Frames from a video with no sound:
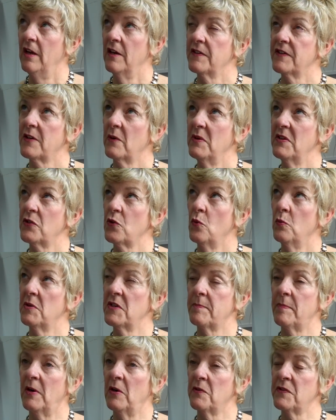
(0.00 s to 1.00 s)
So it's
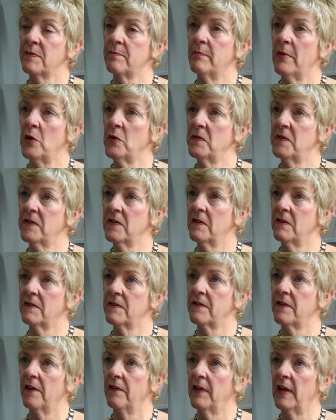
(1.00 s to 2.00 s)
almost by
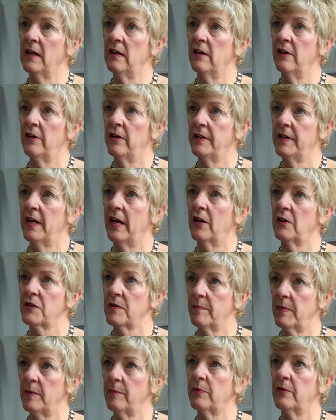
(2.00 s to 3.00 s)
osmosis that they learn how
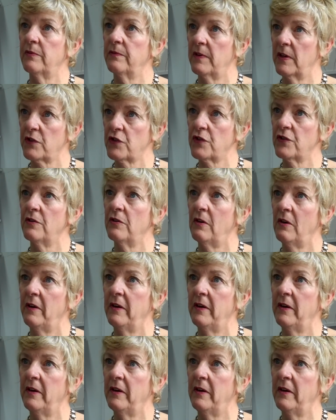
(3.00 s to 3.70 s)
to be professional,